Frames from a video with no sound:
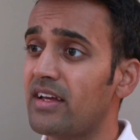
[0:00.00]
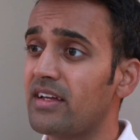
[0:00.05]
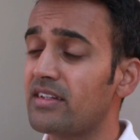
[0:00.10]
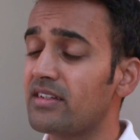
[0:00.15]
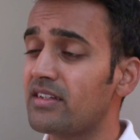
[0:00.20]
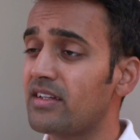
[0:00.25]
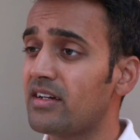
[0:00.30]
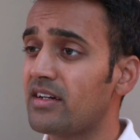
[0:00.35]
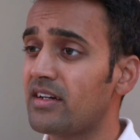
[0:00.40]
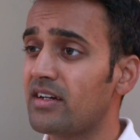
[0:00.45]

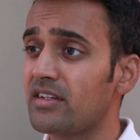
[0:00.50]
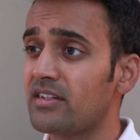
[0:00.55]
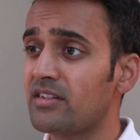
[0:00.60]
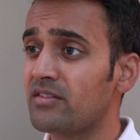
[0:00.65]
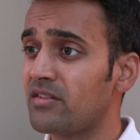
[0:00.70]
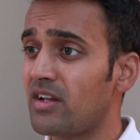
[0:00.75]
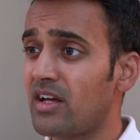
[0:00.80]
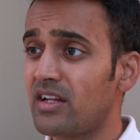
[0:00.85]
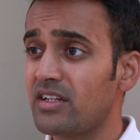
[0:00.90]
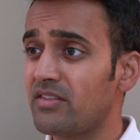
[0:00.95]
and
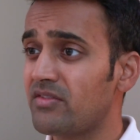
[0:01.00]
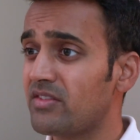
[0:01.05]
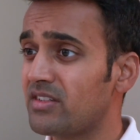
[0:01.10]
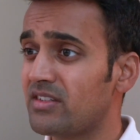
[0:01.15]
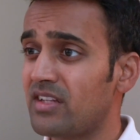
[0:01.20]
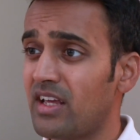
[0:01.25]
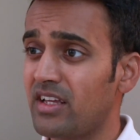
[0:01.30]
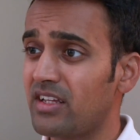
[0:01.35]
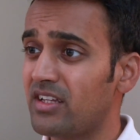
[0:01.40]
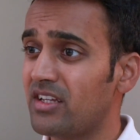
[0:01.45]
you're not
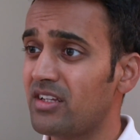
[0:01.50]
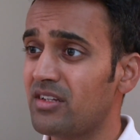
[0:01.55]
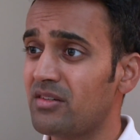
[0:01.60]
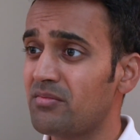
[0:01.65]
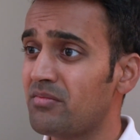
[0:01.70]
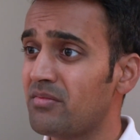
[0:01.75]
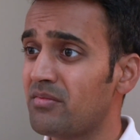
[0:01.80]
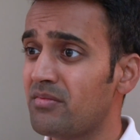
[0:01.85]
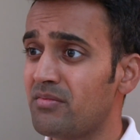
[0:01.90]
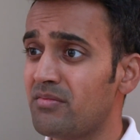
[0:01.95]
even
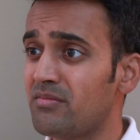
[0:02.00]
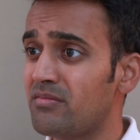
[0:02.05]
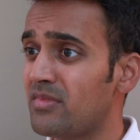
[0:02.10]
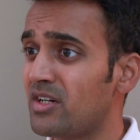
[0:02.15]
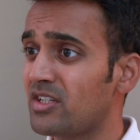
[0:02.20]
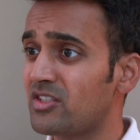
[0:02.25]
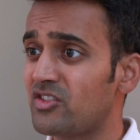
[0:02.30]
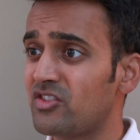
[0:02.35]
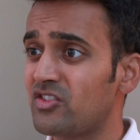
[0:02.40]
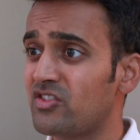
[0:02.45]

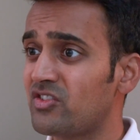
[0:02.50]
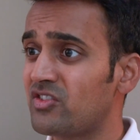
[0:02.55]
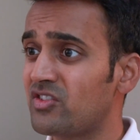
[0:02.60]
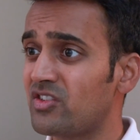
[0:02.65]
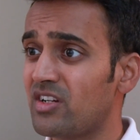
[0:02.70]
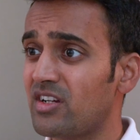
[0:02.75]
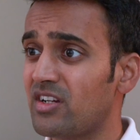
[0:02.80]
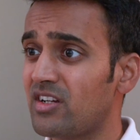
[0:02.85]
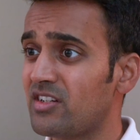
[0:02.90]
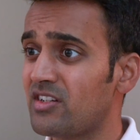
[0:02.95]
taking
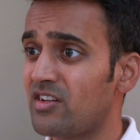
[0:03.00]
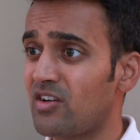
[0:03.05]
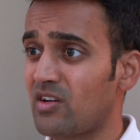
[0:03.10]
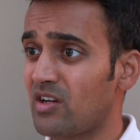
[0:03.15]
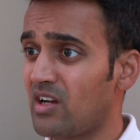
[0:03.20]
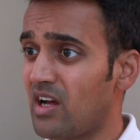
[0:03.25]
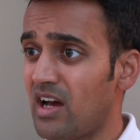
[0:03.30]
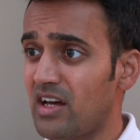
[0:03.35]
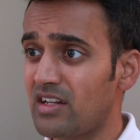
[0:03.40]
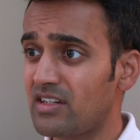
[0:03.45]
much
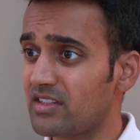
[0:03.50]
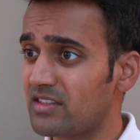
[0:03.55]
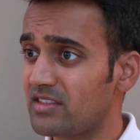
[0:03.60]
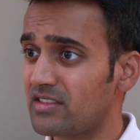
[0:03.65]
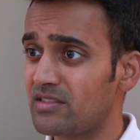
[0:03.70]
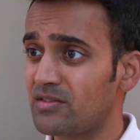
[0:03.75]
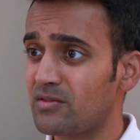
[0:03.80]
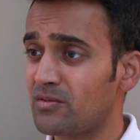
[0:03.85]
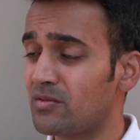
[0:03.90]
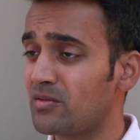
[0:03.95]

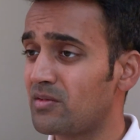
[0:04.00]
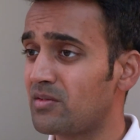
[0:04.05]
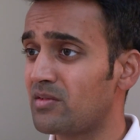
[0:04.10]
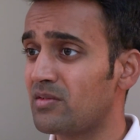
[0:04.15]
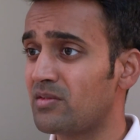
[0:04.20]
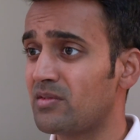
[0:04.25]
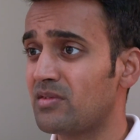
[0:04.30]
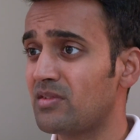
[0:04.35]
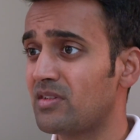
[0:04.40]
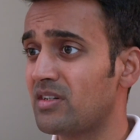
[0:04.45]
narcotics
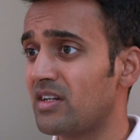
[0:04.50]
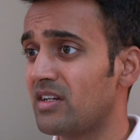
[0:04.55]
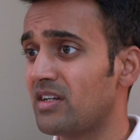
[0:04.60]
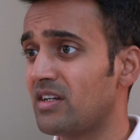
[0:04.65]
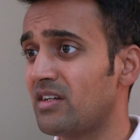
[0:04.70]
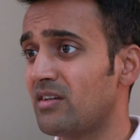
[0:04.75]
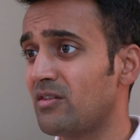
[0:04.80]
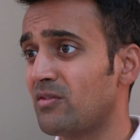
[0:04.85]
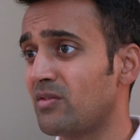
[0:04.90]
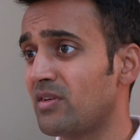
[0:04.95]
or
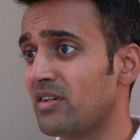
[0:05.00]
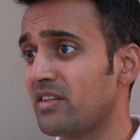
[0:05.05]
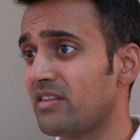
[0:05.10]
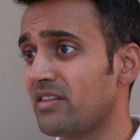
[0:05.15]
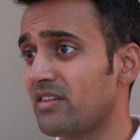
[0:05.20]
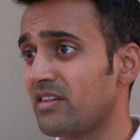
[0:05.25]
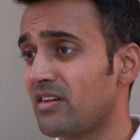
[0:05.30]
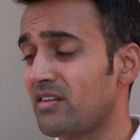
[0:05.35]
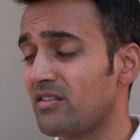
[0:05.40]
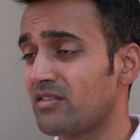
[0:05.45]

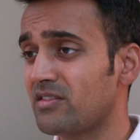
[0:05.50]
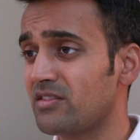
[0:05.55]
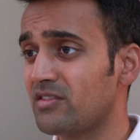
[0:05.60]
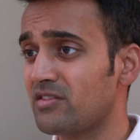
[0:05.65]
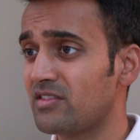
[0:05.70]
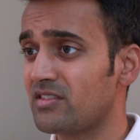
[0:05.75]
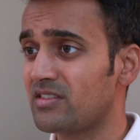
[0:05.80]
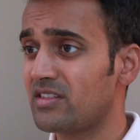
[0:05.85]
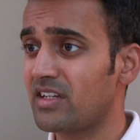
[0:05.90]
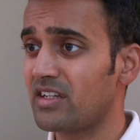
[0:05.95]
anything
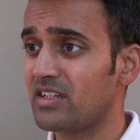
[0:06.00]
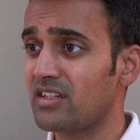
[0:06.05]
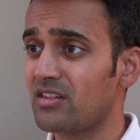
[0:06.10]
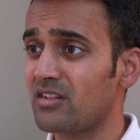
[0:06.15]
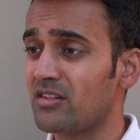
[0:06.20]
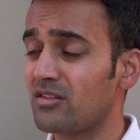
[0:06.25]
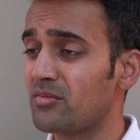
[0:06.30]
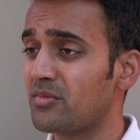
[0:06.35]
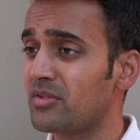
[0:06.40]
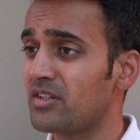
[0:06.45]
else. You're just
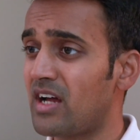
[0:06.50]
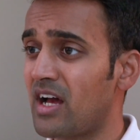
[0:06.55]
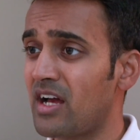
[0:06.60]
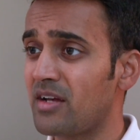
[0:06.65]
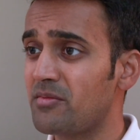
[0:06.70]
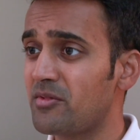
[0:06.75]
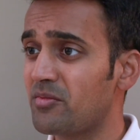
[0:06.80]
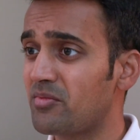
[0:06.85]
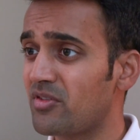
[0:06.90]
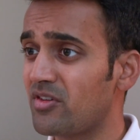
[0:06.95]
taking a little bit
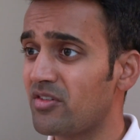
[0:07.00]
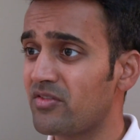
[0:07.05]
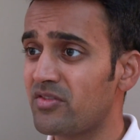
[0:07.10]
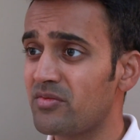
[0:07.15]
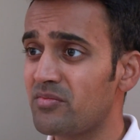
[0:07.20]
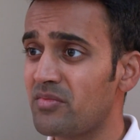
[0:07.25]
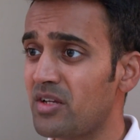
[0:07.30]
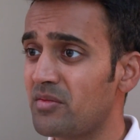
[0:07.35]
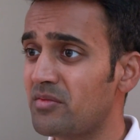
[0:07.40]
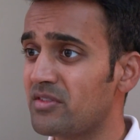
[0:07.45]
of
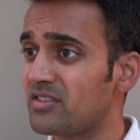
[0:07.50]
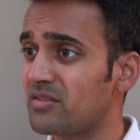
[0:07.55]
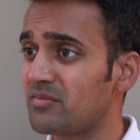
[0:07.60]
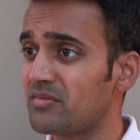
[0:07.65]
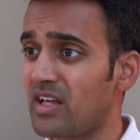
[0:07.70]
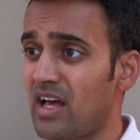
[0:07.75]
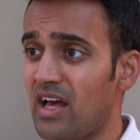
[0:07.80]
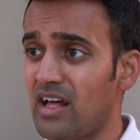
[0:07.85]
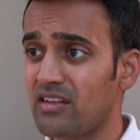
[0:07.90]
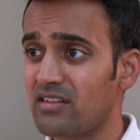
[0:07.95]
ibuprofen, maybe
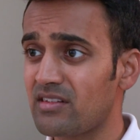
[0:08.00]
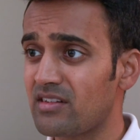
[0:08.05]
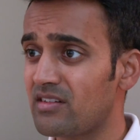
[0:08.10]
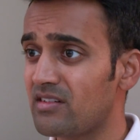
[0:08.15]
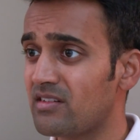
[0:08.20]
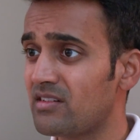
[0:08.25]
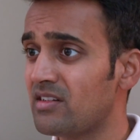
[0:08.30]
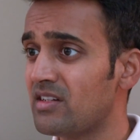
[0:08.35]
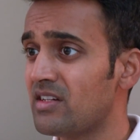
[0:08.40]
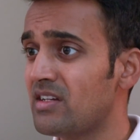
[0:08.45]
some
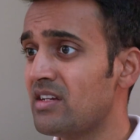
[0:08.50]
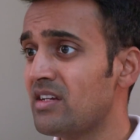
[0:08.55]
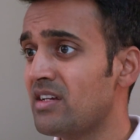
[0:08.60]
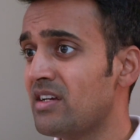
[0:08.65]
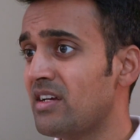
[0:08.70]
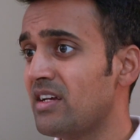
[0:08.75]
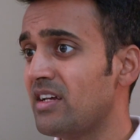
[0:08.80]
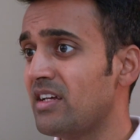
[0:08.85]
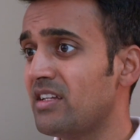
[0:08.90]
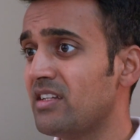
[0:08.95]
Tylenol,
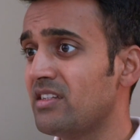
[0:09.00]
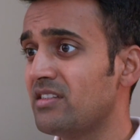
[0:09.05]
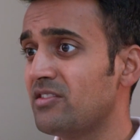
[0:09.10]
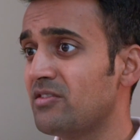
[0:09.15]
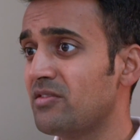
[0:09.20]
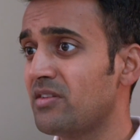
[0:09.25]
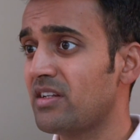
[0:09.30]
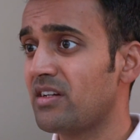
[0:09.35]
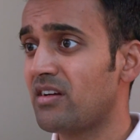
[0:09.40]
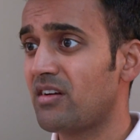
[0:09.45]

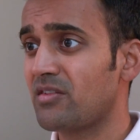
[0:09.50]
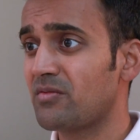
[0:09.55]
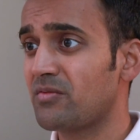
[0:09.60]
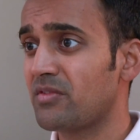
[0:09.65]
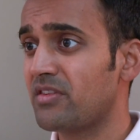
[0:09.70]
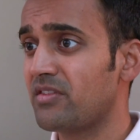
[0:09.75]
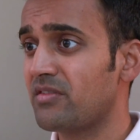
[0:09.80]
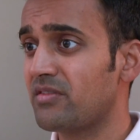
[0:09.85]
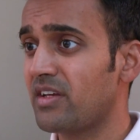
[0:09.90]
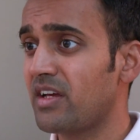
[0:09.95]
and you get
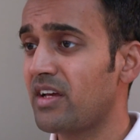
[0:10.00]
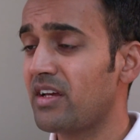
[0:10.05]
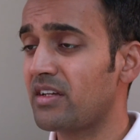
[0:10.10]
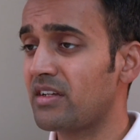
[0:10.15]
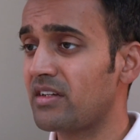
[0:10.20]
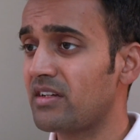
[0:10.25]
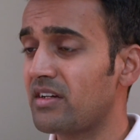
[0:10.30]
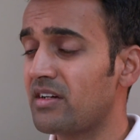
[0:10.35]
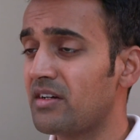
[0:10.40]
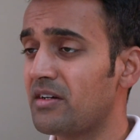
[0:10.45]
on with your
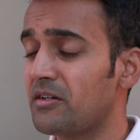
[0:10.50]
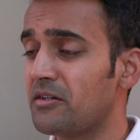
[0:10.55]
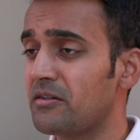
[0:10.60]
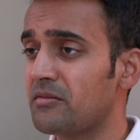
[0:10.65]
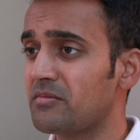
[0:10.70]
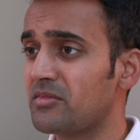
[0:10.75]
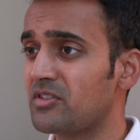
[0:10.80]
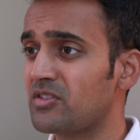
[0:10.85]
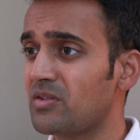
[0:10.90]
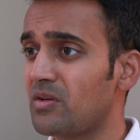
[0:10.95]
day.
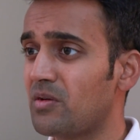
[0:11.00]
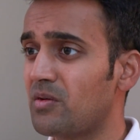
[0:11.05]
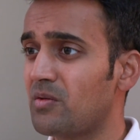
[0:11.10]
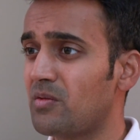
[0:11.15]
I